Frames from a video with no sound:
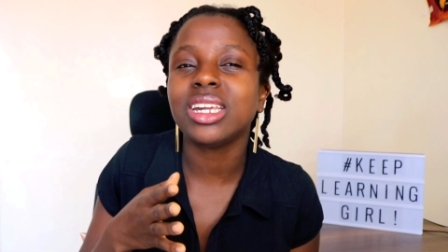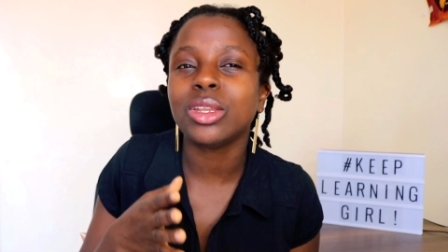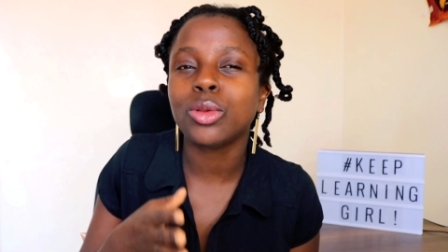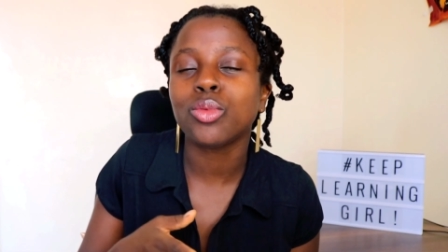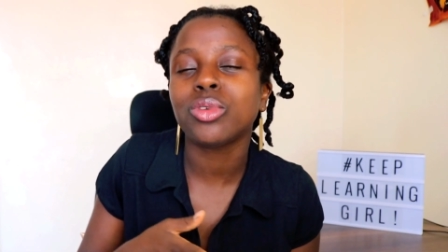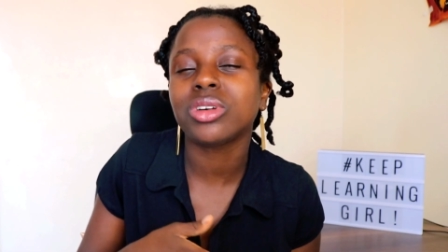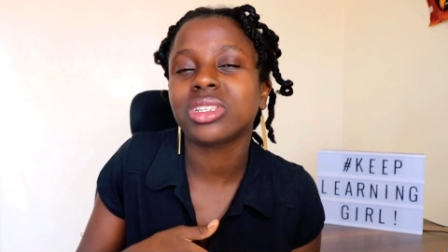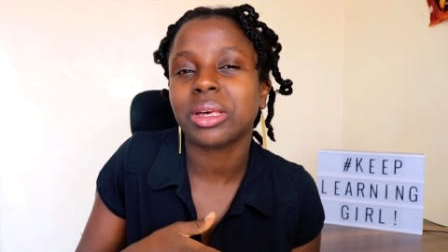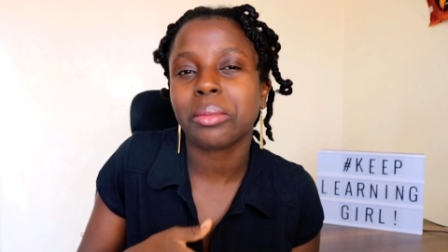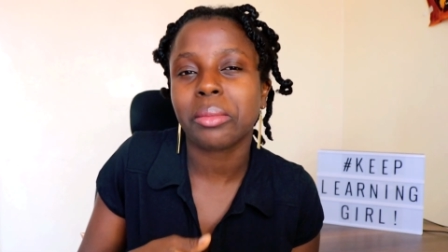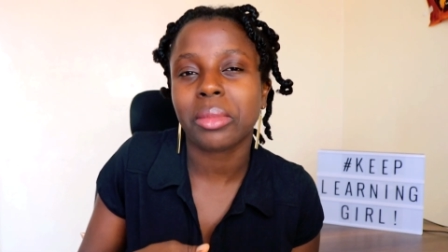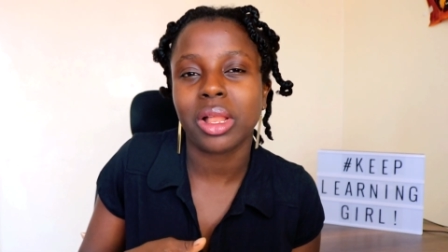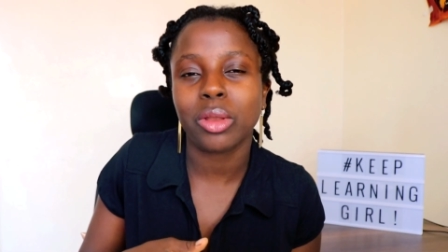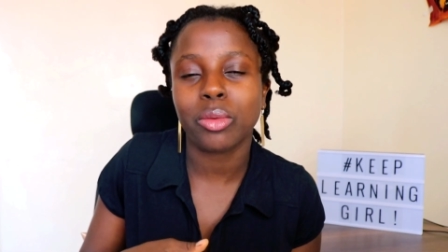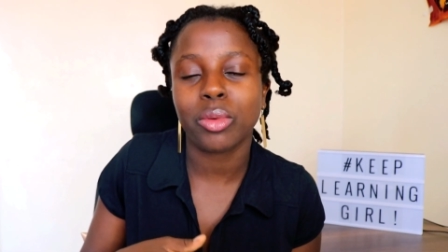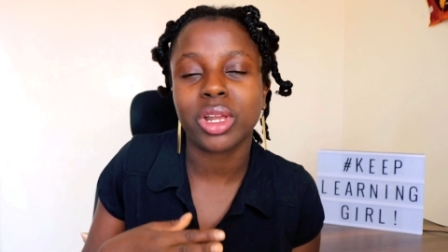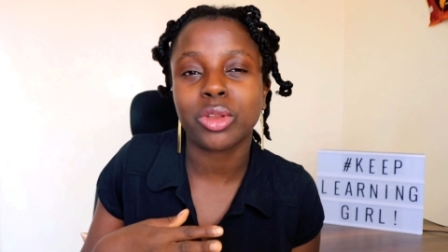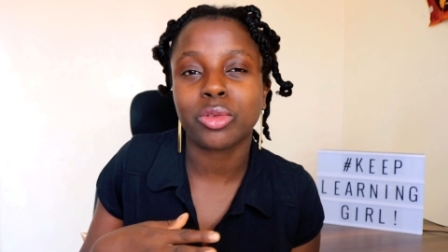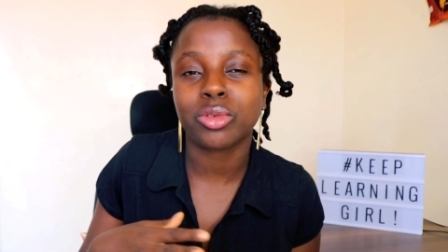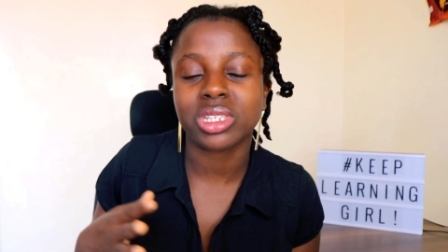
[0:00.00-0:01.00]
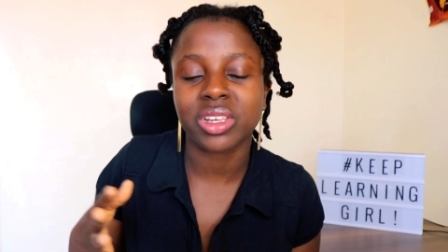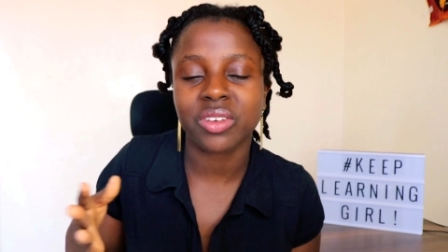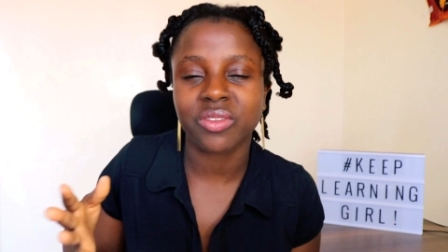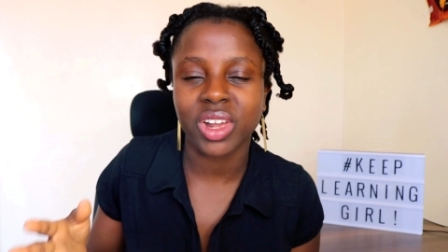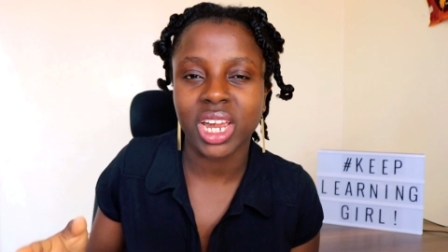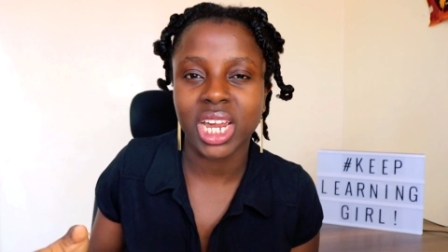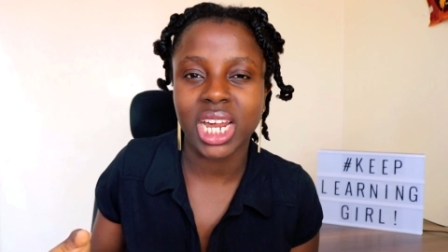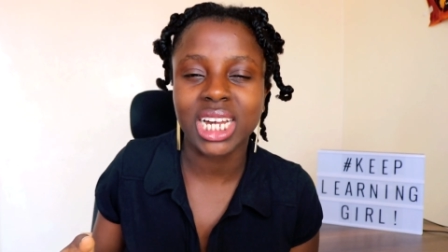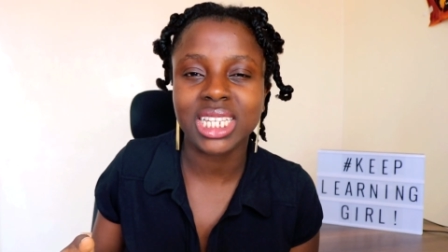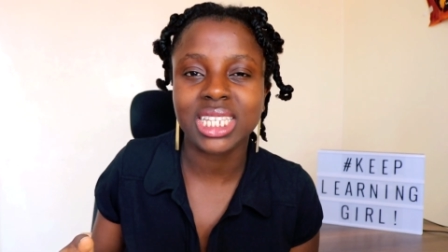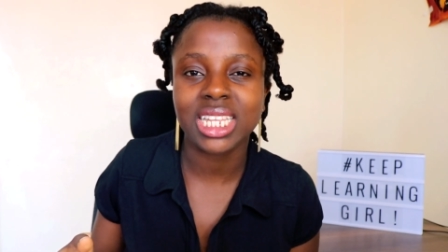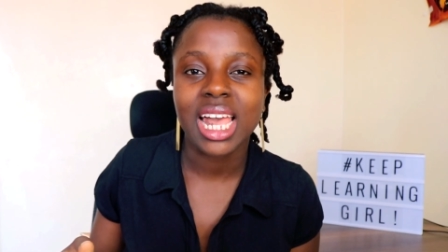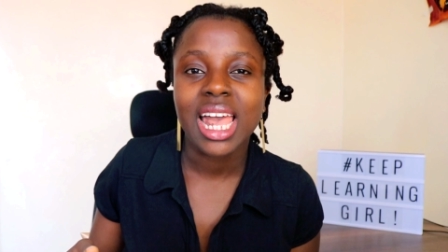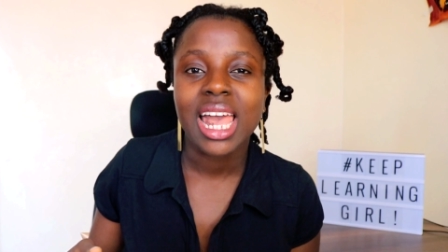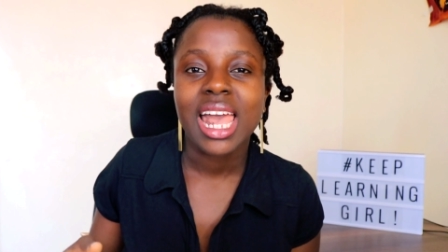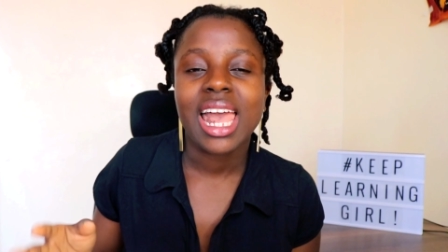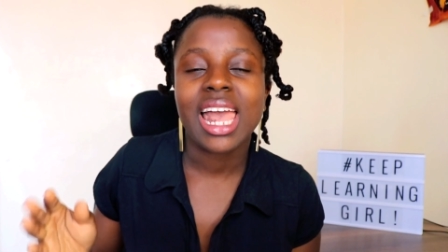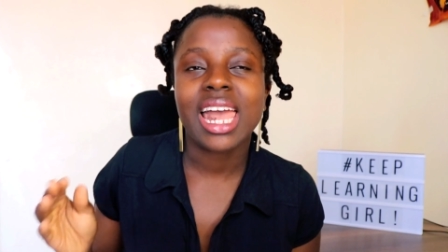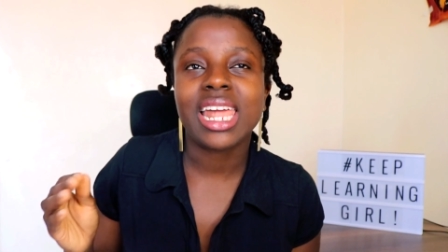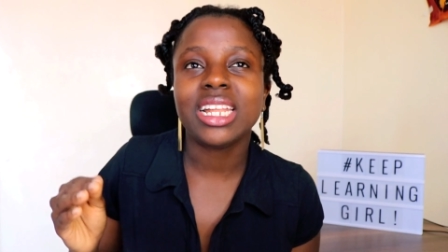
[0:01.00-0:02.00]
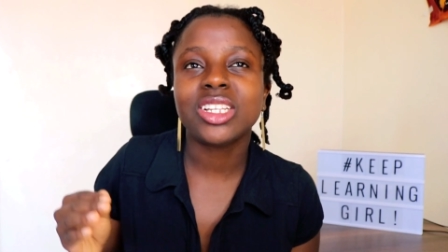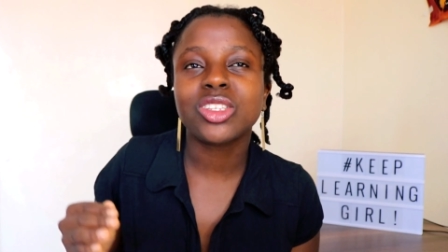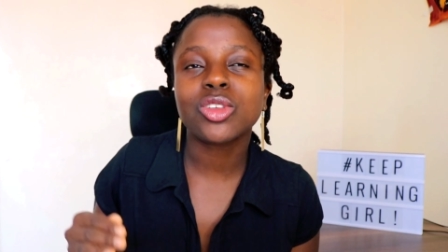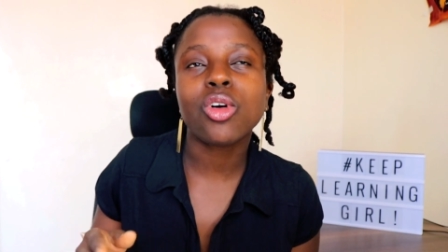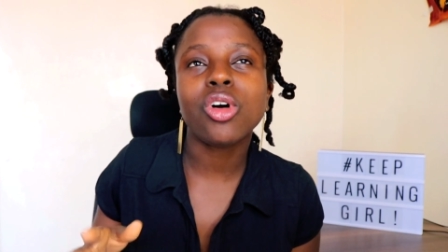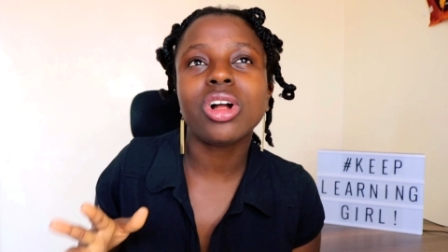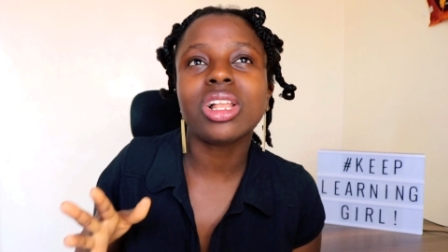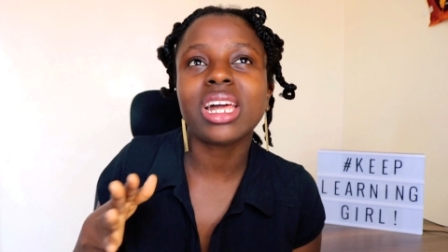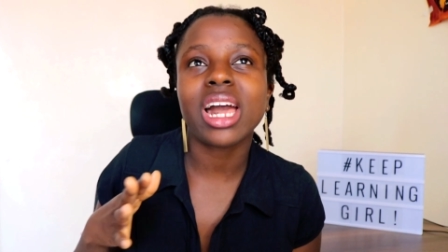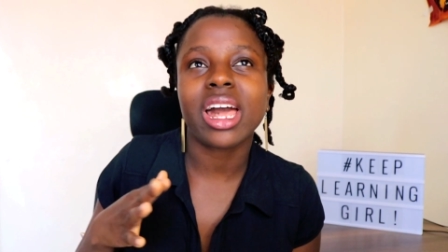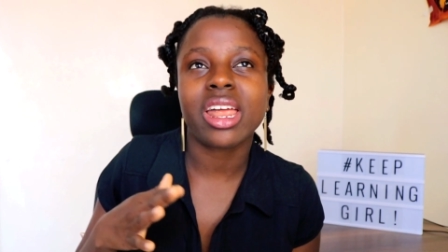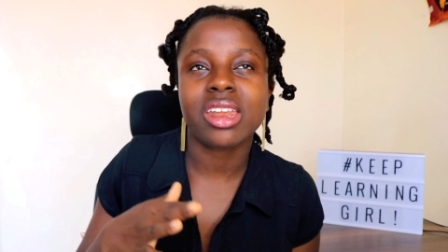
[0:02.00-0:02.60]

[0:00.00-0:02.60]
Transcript: it was a malware it was a virus and it's called a